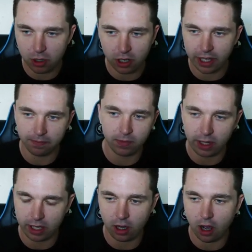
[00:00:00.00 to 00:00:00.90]

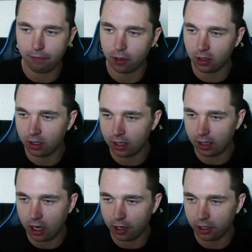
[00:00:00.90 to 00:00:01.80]
They offer
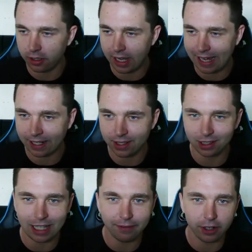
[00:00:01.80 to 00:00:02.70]
100x
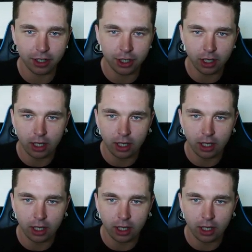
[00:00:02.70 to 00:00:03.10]
leverage.